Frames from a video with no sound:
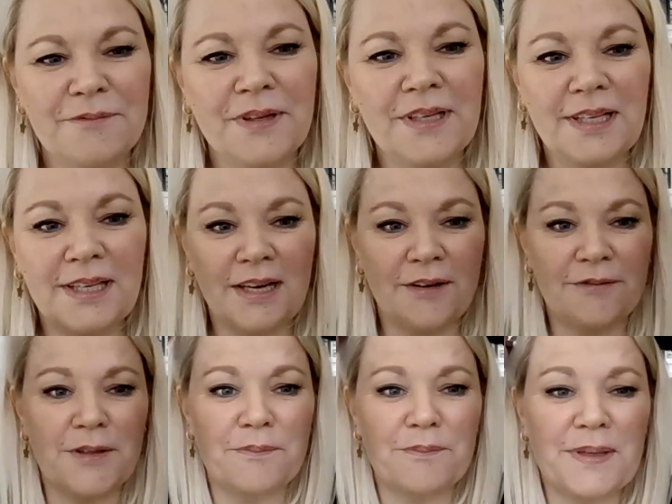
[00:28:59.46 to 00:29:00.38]
And funnily
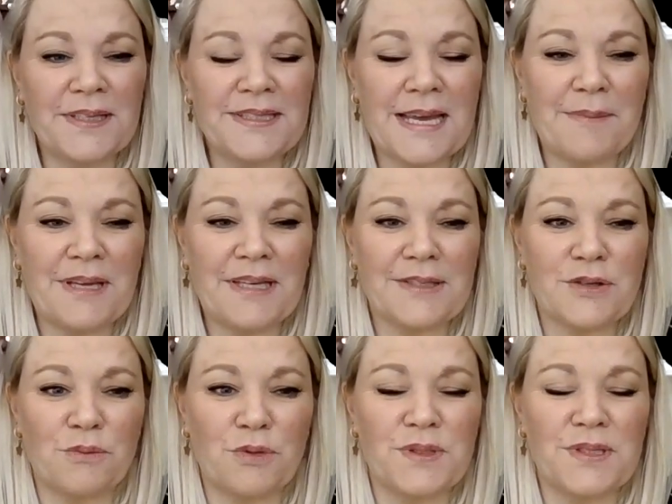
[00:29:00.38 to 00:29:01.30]
enough, the pandemic,
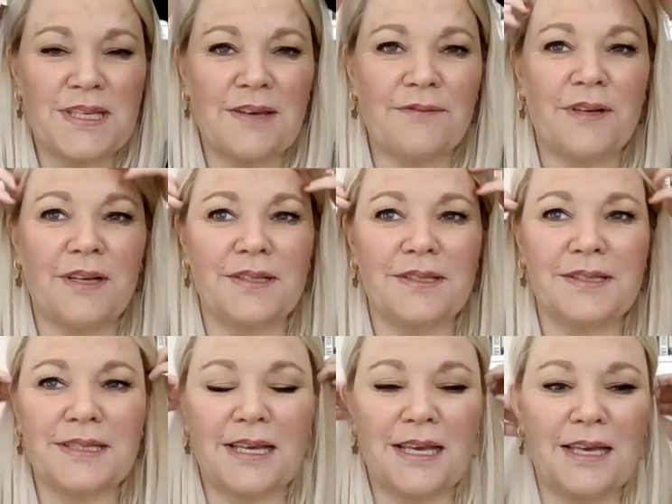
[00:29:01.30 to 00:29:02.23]
sorry, it's given us
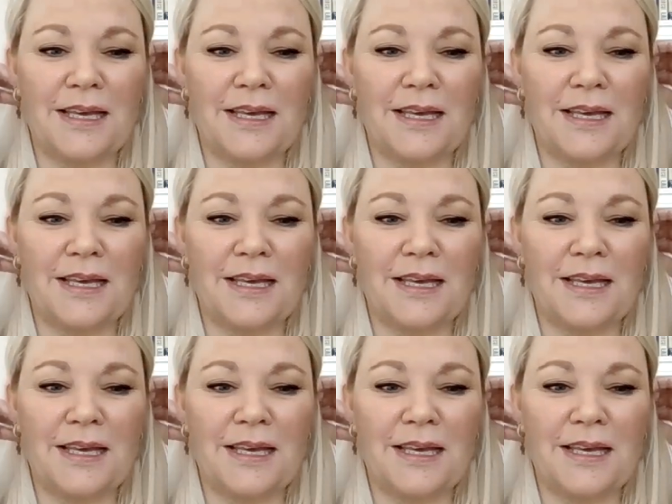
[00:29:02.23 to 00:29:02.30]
